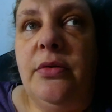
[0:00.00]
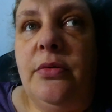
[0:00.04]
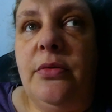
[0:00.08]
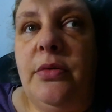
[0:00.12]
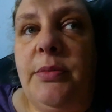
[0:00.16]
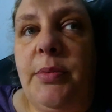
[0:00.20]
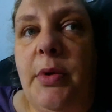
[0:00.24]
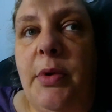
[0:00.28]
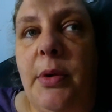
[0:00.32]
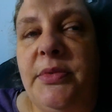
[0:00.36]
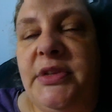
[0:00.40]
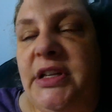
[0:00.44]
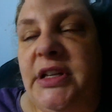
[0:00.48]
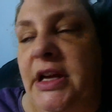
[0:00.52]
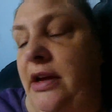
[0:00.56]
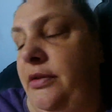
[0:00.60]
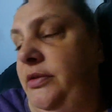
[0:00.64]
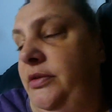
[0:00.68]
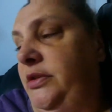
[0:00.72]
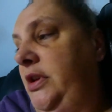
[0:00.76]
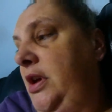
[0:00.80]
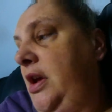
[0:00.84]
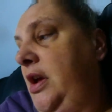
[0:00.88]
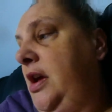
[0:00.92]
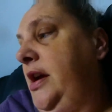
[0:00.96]
we popped it?
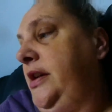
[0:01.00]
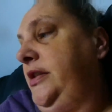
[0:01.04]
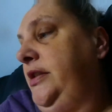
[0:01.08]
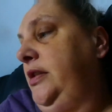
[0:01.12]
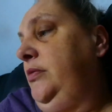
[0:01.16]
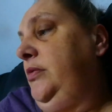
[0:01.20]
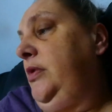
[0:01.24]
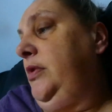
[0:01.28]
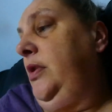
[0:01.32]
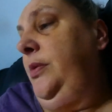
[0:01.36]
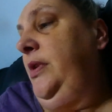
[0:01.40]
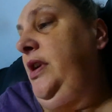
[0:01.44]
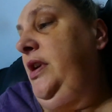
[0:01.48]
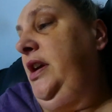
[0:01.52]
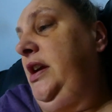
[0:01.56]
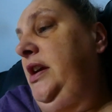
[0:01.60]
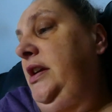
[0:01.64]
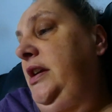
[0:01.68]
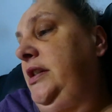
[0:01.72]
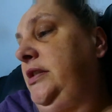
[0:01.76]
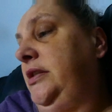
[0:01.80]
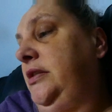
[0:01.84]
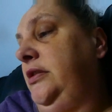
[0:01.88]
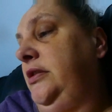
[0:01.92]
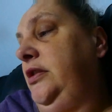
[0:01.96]
out. I don't know where it
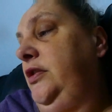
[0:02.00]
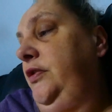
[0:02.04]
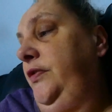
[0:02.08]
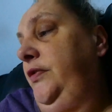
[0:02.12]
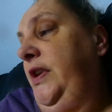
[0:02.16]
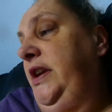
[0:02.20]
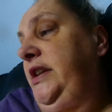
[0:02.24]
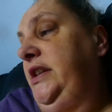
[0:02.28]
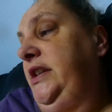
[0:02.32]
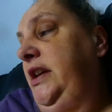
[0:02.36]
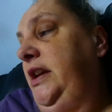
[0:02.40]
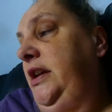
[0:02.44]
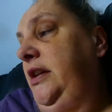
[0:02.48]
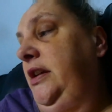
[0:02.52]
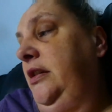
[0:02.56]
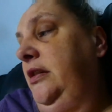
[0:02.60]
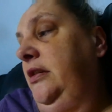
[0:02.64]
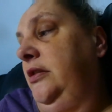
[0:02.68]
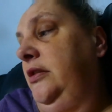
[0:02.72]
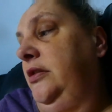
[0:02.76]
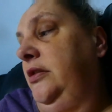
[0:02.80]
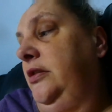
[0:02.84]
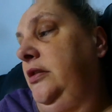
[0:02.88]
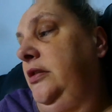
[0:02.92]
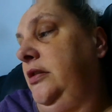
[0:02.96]
is. You find it.
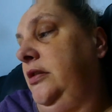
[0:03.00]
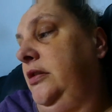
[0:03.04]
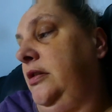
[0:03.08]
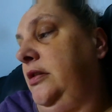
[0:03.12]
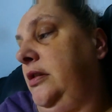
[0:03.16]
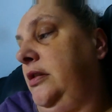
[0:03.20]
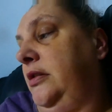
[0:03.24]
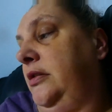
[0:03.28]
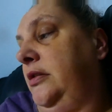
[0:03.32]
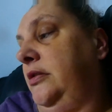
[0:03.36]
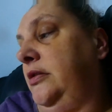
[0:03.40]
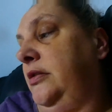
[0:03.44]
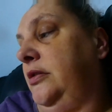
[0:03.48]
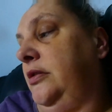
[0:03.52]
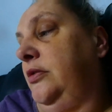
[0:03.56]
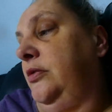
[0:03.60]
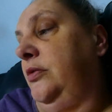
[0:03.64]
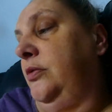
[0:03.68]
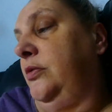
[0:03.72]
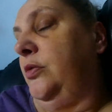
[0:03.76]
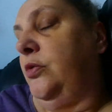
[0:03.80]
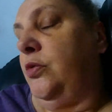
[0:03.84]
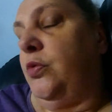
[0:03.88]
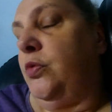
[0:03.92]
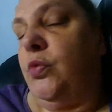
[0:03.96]
Where's my Dino
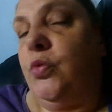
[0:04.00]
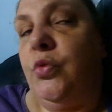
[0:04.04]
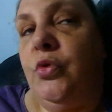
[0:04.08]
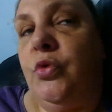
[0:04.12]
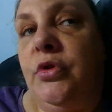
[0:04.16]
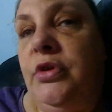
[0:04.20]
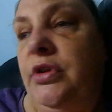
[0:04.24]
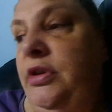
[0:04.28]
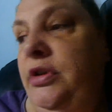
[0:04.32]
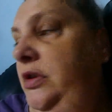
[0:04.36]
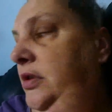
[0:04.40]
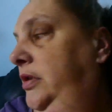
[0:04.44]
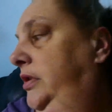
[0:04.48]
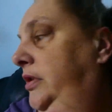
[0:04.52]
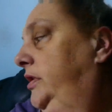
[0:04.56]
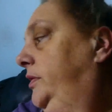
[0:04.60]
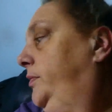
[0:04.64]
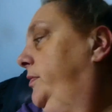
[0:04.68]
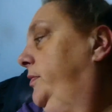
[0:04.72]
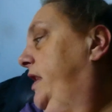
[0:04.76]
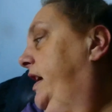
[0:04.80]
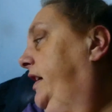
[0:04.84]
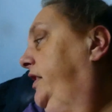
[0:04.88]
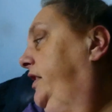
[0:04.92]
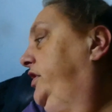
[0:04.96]
Smasher?
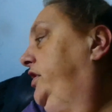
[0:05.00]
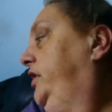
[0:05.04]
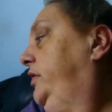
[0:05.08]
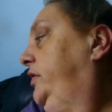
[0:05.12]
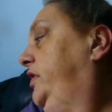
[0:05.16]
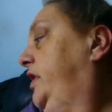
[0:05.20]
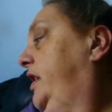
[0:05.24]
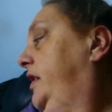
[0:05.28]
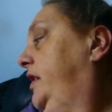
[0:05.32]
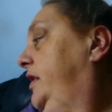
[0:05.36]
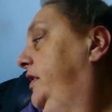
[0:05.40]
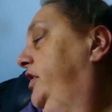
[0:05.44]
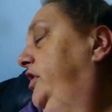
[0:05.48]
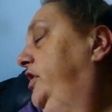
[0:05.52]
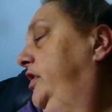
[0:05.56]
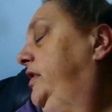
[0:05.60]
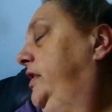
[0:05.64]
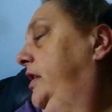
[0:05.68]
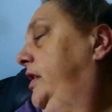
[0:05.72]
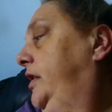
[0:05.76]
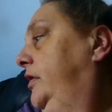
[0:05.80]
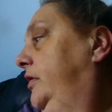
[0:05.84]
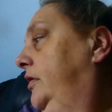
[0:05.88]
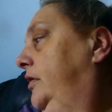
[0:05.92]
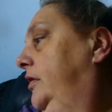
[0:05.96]
Next to you, Jen. No,
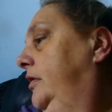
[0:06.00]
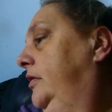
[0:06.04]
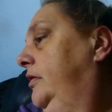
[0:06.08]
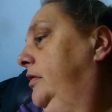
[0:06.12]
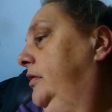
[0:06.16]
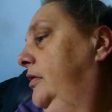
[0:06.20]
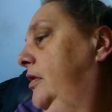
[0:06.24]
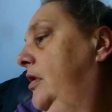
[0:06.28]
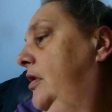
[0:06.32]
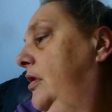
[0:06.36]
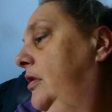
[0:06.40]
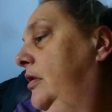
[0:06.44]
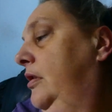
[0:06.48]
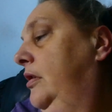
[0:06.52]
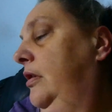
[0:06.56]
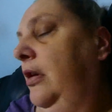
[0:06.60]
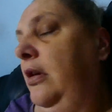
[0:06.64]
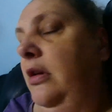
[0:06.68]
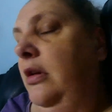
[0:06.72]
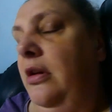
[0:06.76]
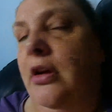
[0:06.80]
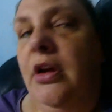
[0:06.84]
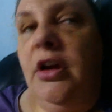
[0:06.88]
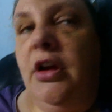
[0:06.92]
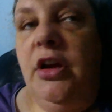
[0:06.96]
She's... not that.
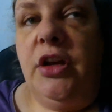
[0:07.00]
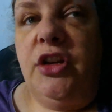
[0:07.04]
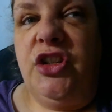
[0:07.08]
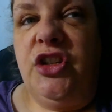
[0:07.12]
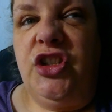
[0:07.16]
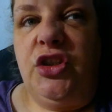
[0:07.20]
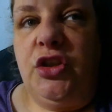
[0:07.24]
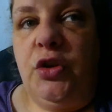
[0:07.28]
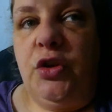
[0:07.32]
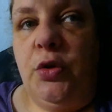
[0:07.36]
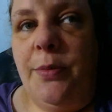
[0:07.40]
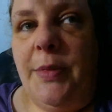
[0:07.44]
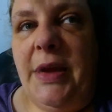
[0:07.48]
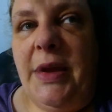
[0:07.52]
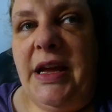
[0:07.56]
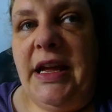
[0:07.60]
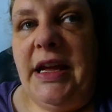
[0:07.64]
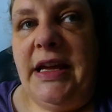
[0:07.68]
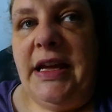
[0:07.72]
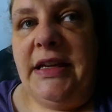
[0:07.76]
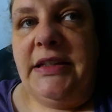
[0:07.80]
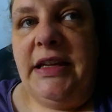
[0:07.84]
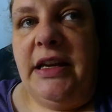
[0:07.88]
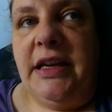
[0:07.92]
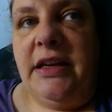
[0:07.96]
The video. Still my
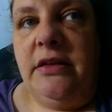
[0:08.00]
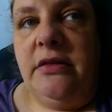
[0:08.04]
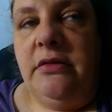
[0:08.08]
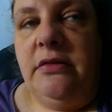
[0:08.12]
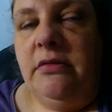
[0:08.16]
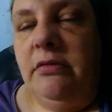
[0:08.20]
head in.